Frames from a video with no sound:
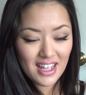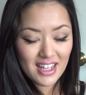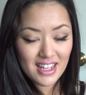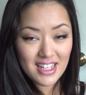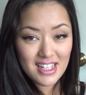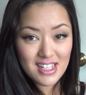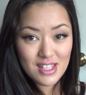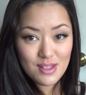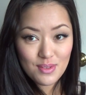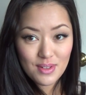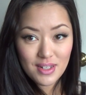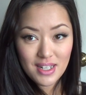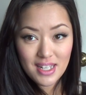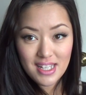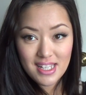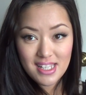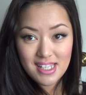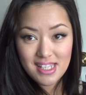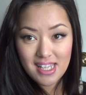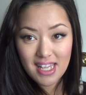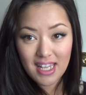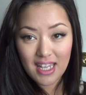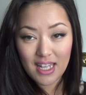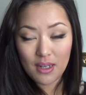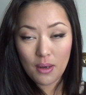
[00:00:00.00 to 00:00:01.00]
This one
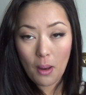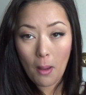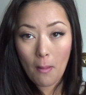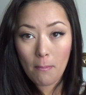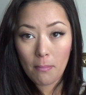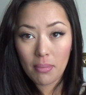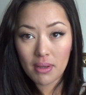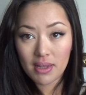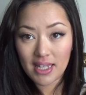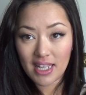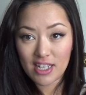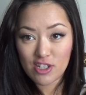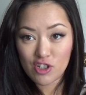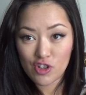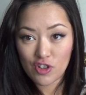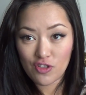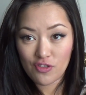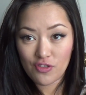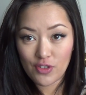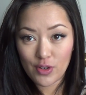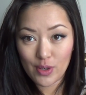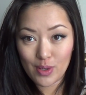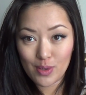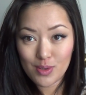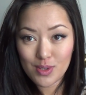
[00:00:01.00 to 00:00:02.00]
is in Pleasure
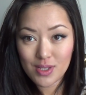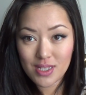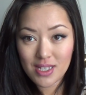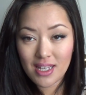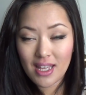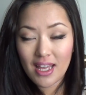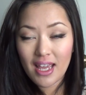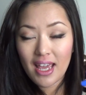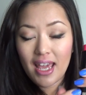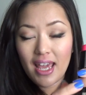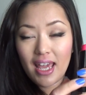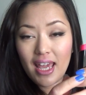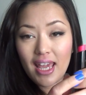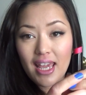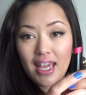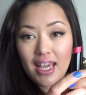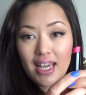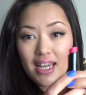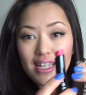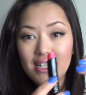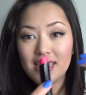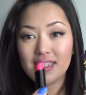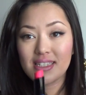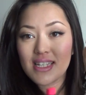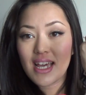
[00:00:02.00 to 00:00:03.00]
Fruit,
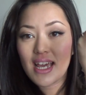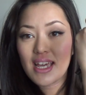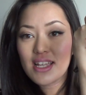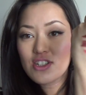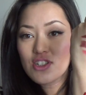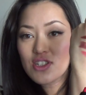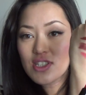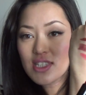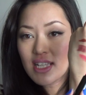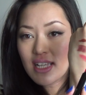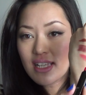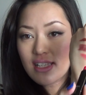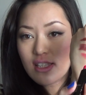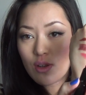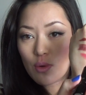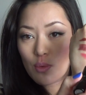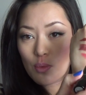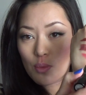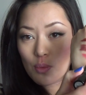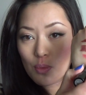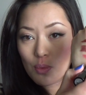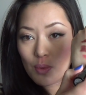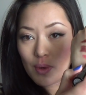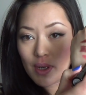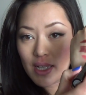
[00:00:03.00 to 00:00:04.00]
and I just think it's
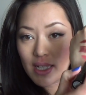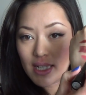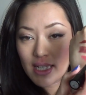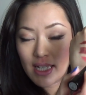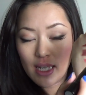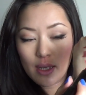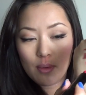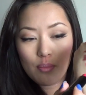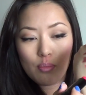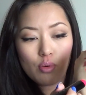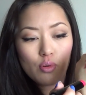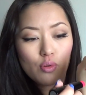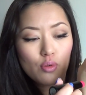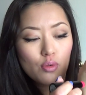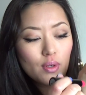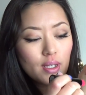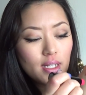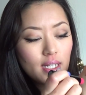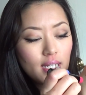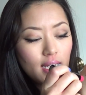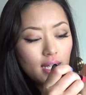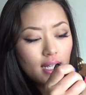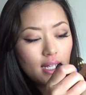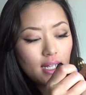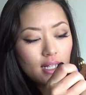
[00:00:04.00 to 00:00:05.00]
a really
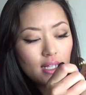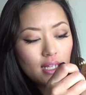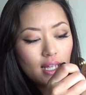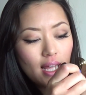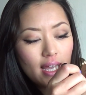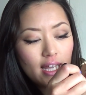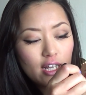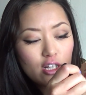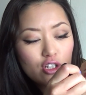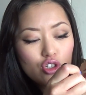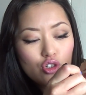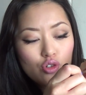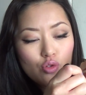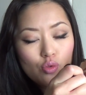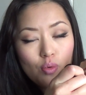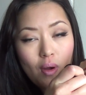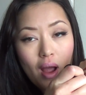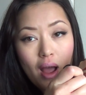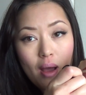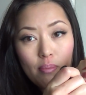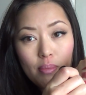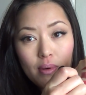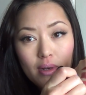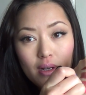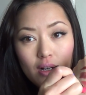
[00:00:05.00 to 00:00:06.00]
pretty, like,
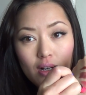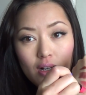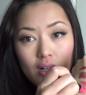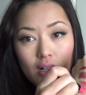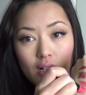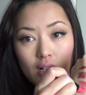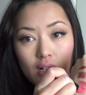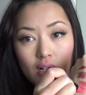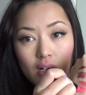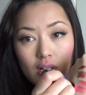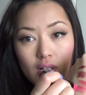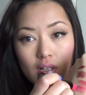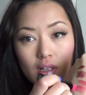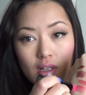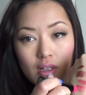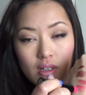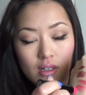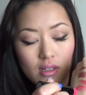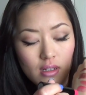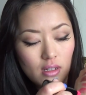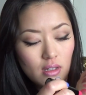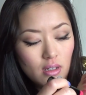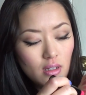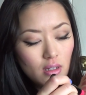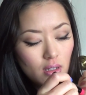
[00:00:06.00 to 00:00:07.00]
tropical
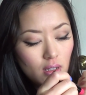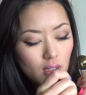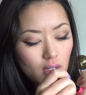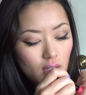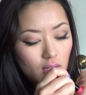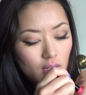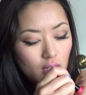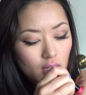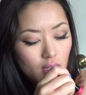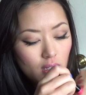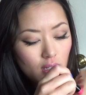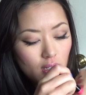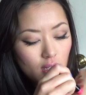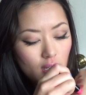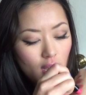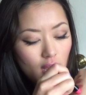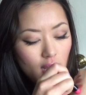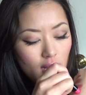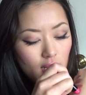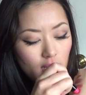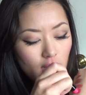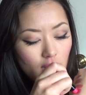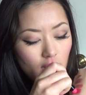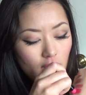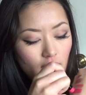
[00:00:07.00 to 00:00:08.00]

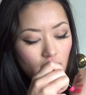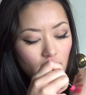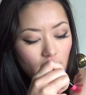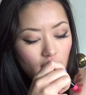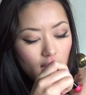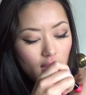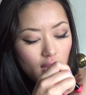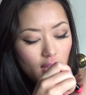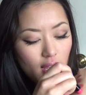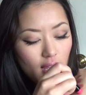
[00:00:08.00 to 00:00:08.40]
color.